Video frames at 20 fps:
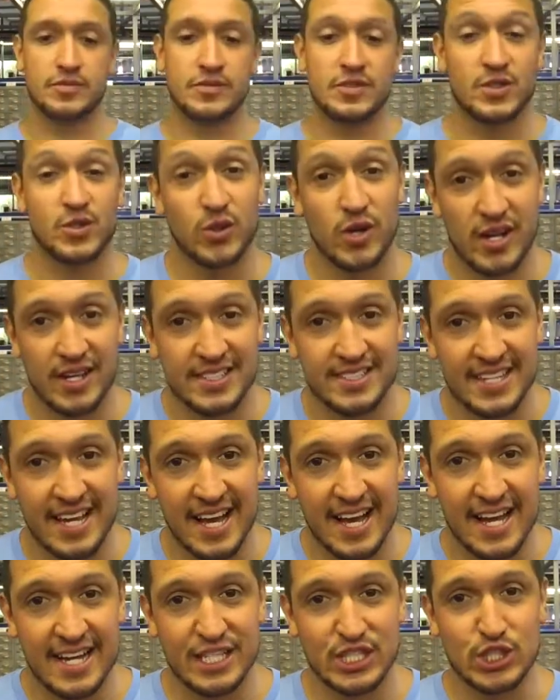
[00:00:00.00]
so guys,
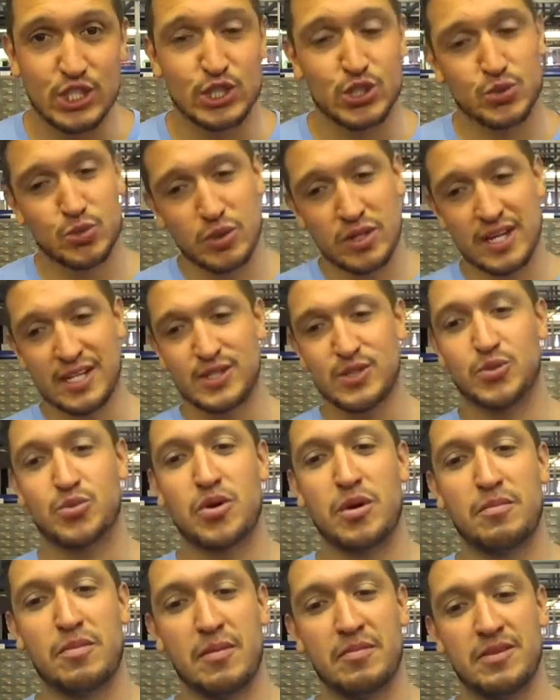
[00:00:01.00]
I just would like to
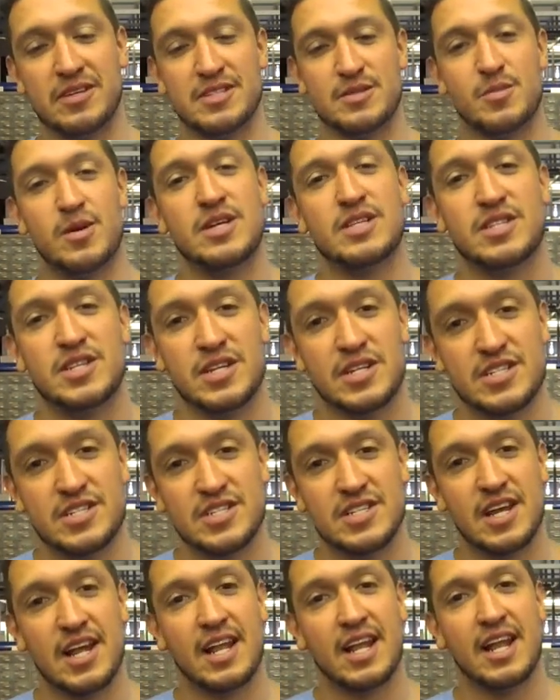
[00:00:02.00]
wrap up this message,